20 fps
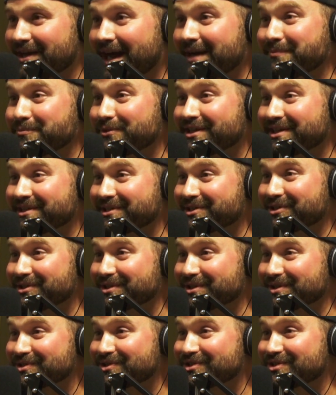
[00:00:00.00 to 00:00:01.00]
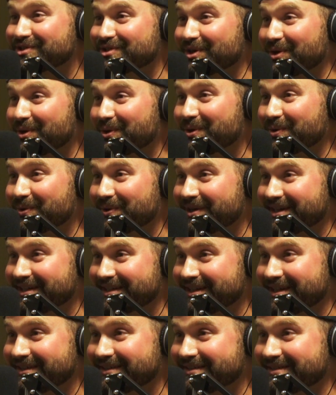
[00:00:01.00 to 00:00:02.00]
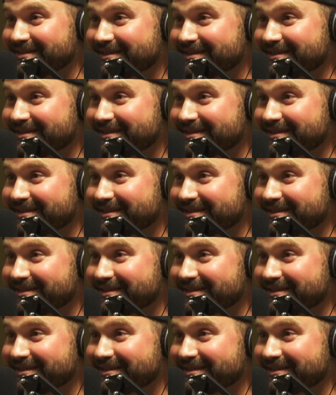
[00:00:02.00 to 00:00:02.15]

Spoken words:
Dude, I'm looking into your soul right now.